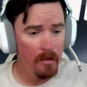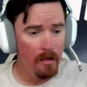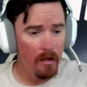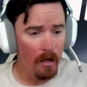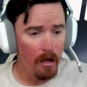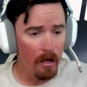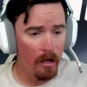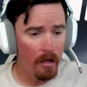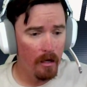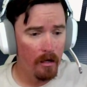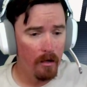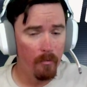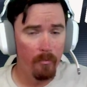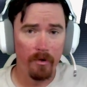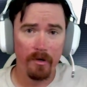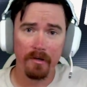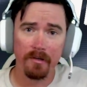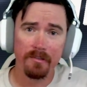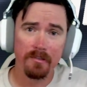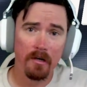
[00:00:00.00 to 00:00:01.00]
we're
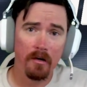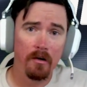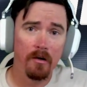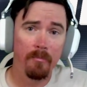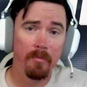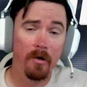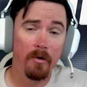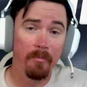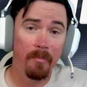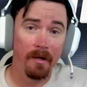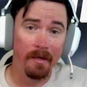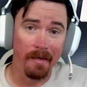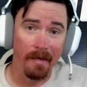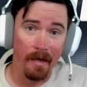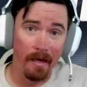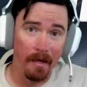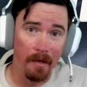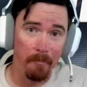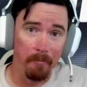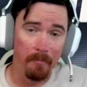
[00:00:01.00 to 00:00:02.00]
gonna talk about my
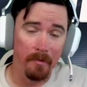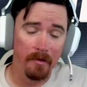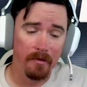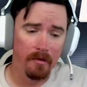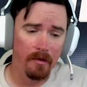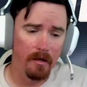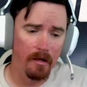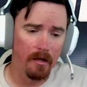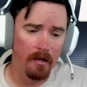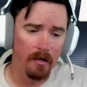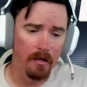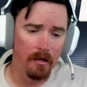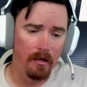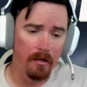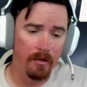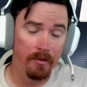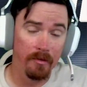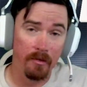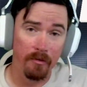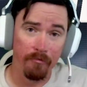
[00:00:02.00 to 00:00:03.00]
game,
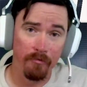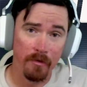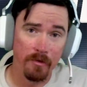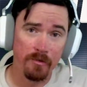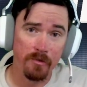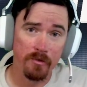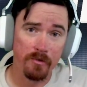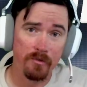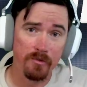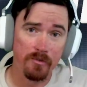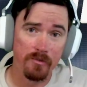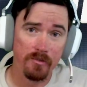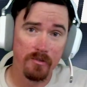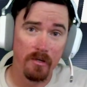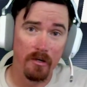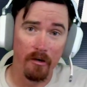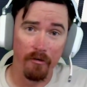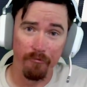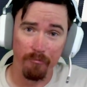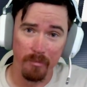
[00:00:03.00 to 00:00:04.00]
The Adventures
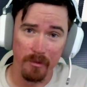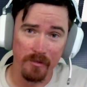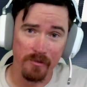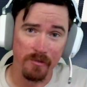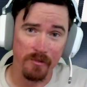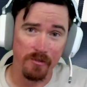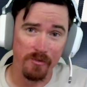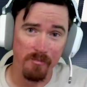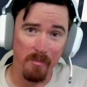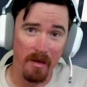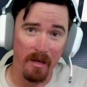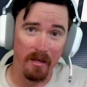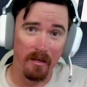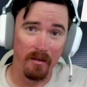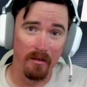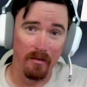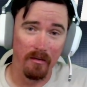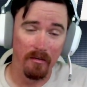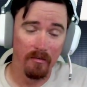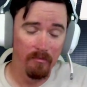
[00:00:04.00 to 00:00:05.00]
of
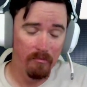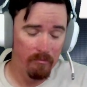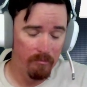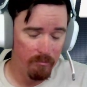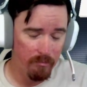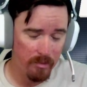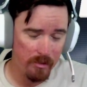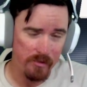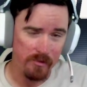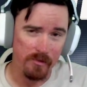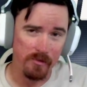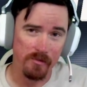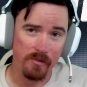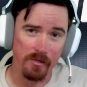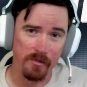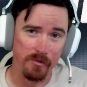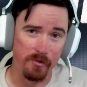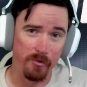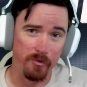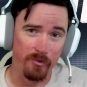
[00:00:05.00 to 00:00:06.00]
Businessman, Business
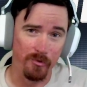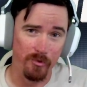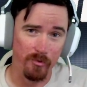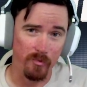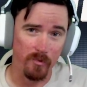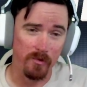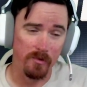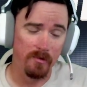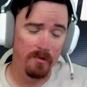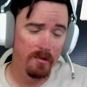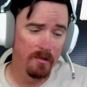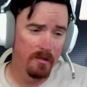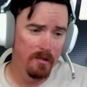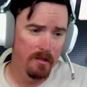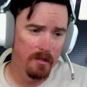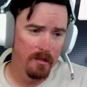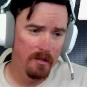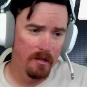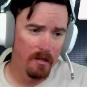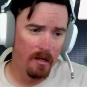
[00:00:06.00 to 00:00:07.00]
as Usual.
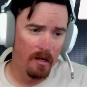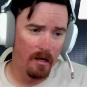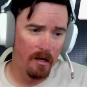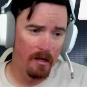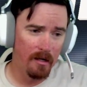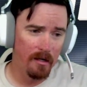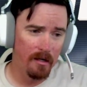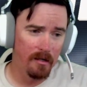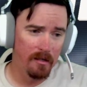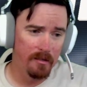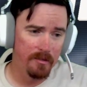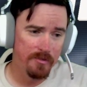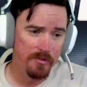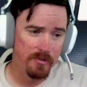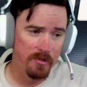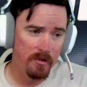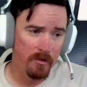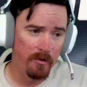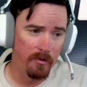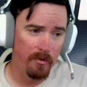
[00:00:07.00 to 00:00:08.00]

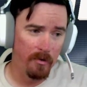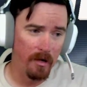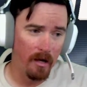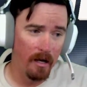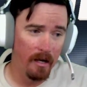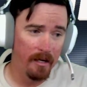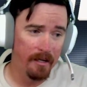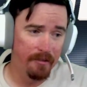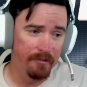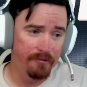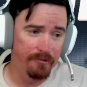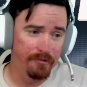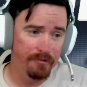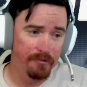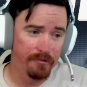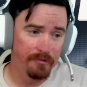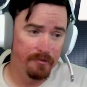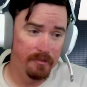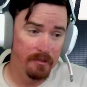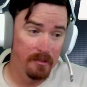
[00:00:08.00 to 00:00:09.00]
So
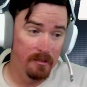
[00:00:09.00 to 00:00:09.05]
I've